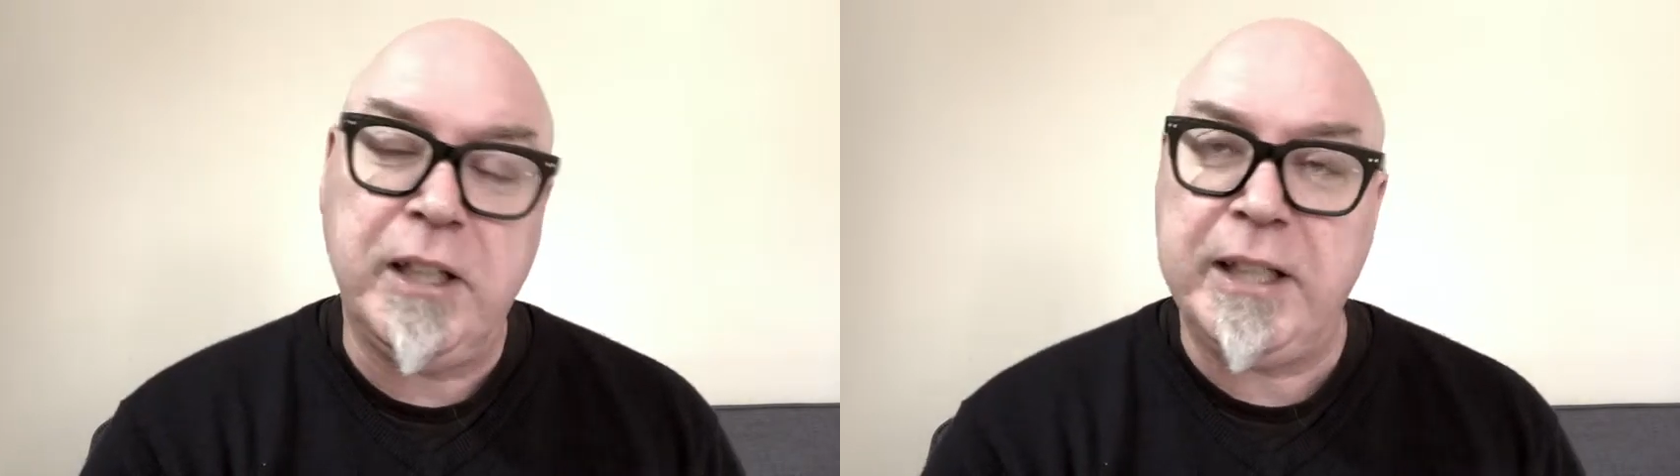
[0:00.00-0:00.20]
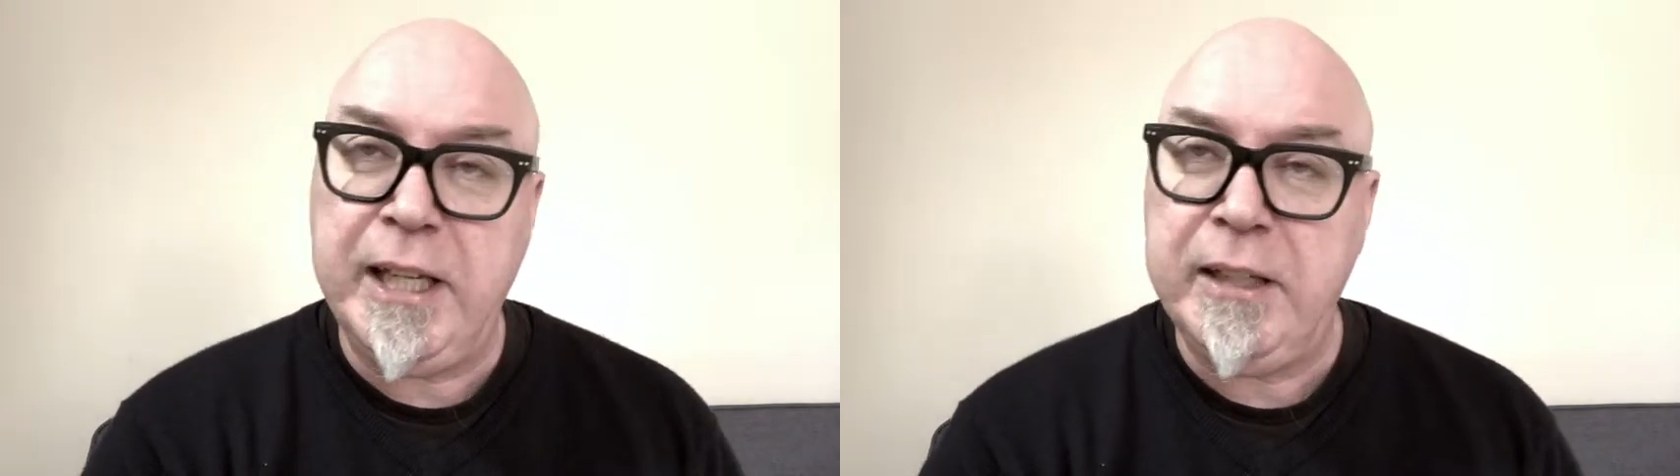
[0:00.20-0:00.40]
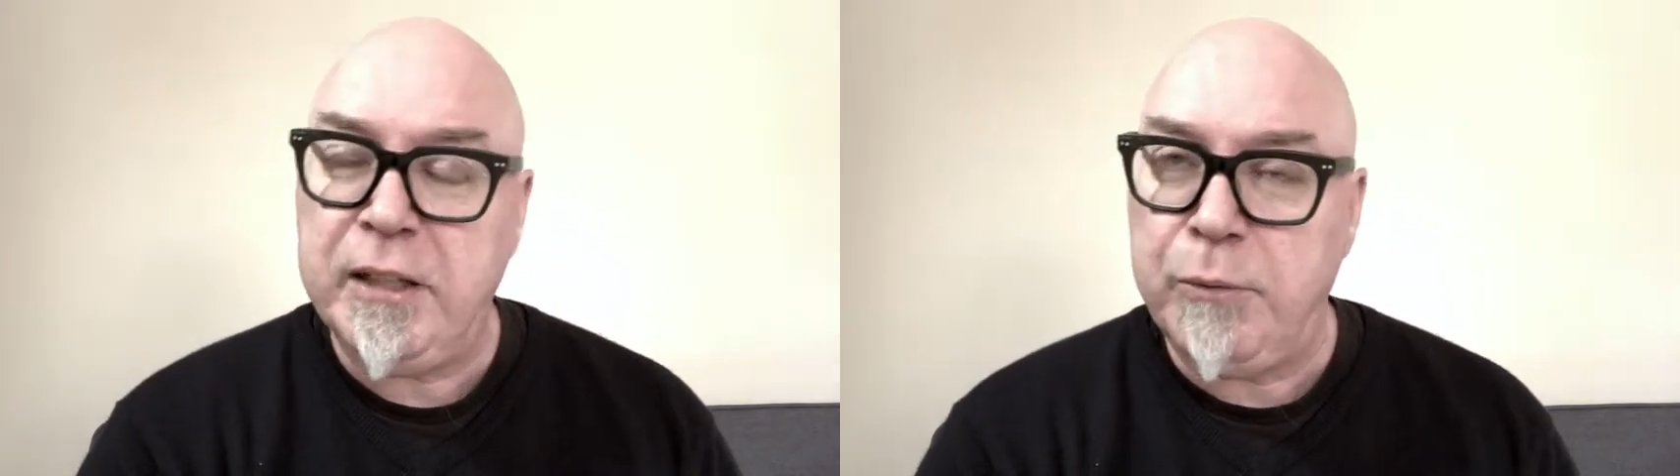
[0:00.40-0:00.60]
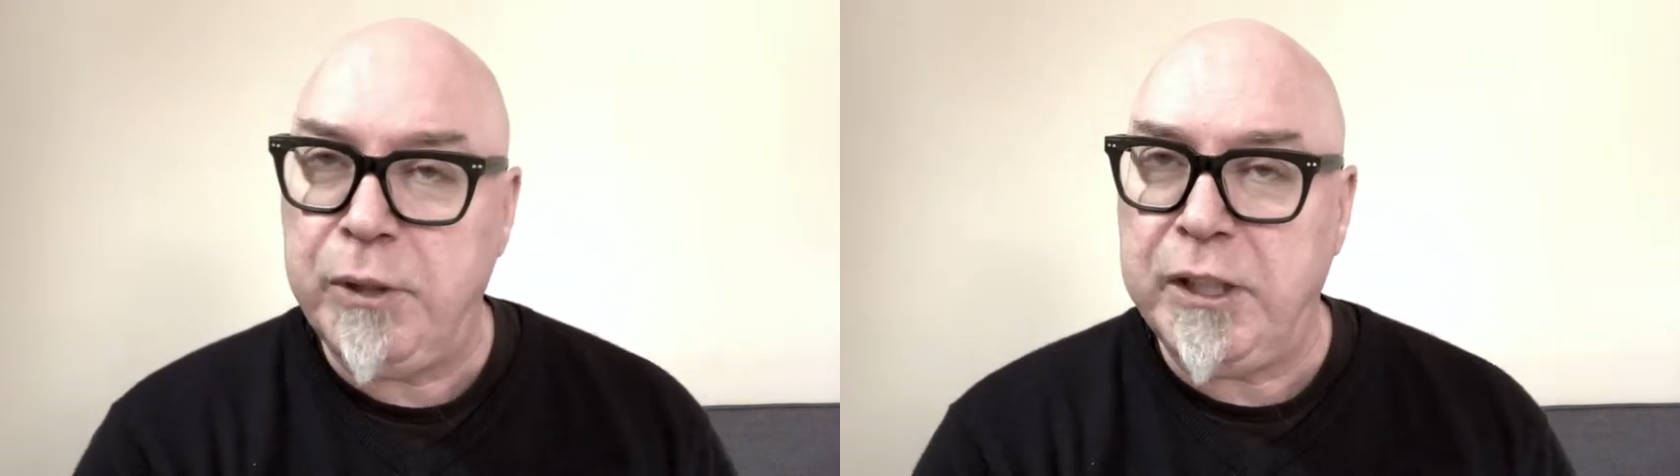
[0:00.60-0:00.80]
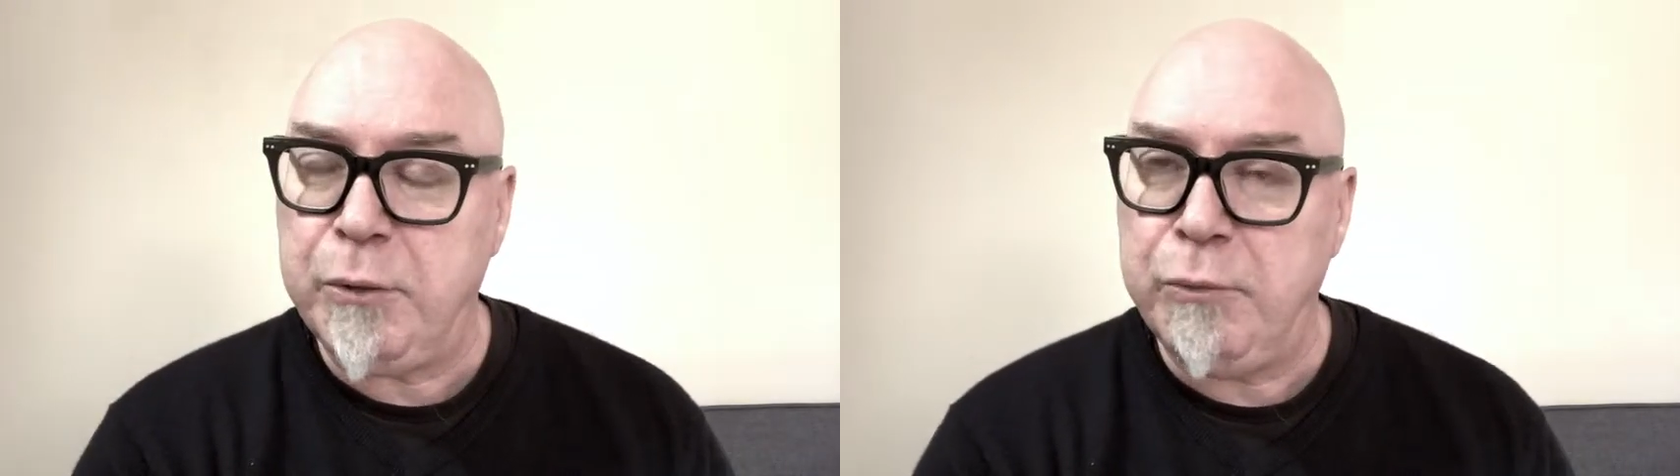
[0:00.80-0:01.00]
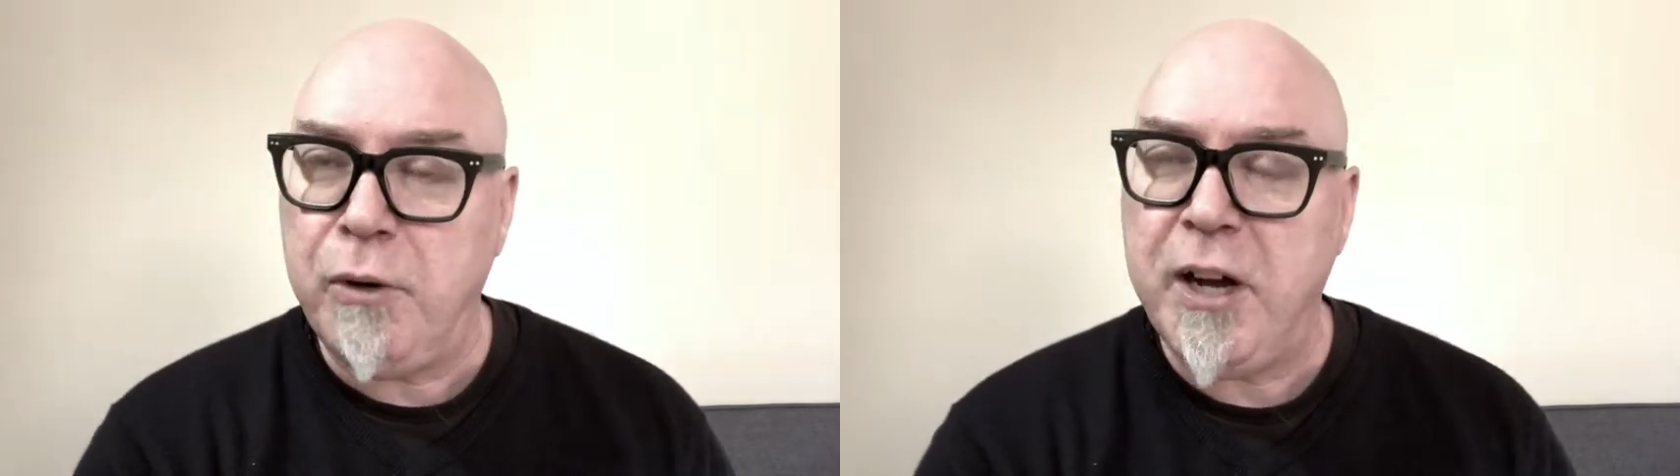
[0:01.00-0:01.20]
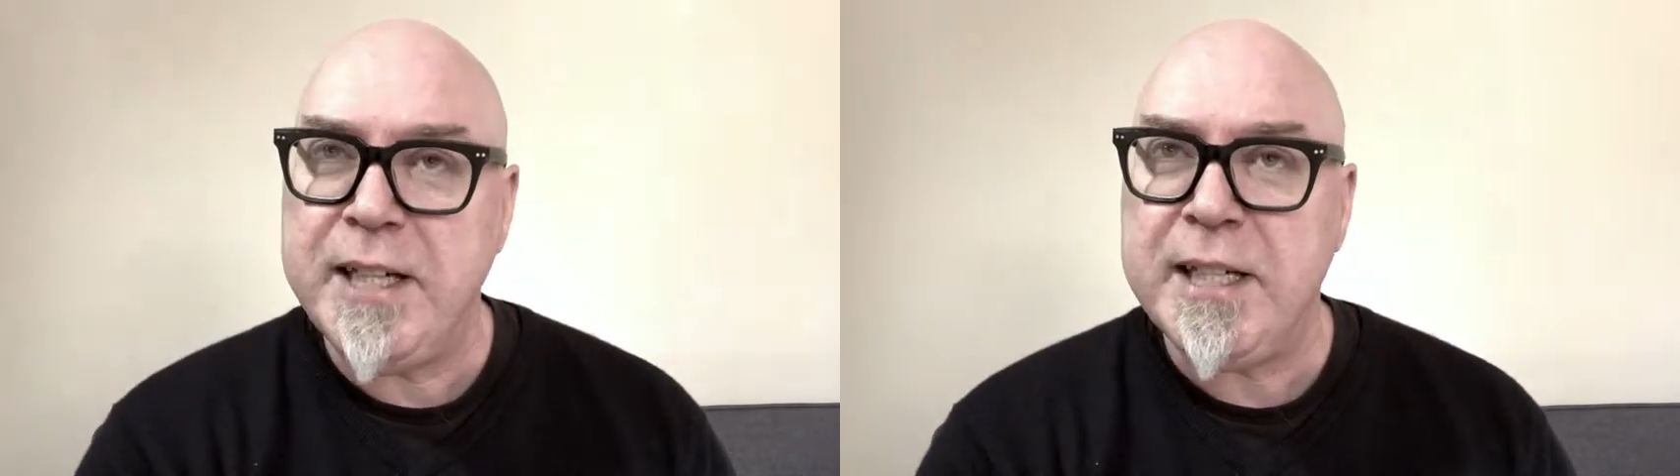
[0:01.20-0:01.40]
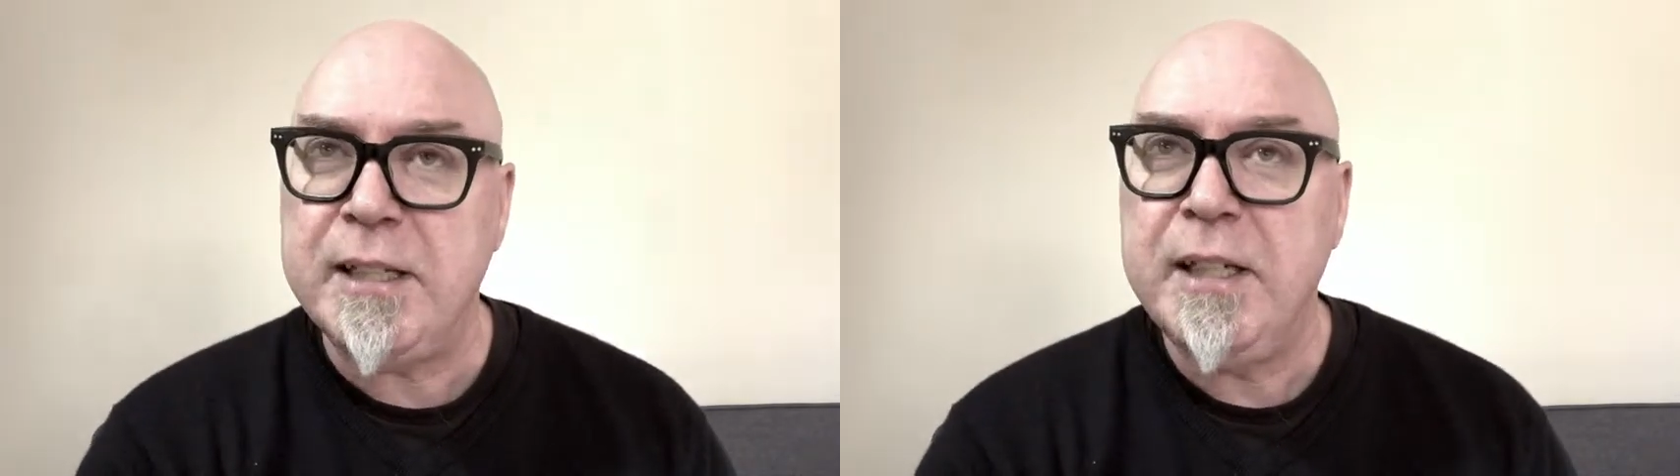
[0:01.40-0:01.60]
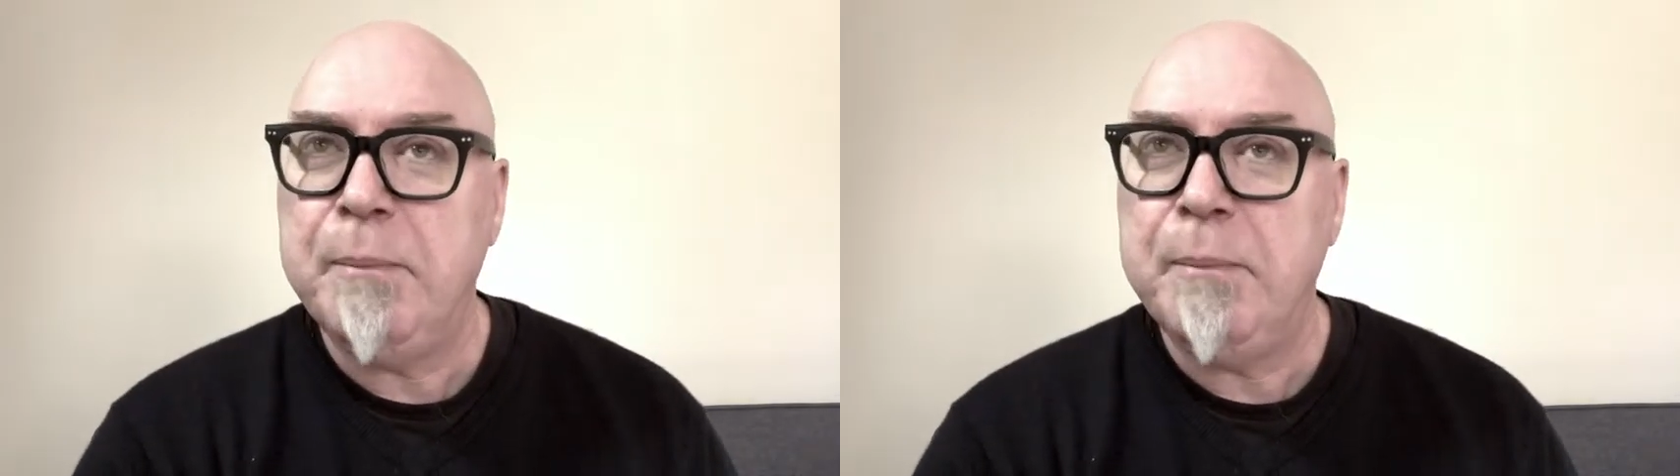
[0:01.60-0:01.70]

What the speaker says: again, a really good writer,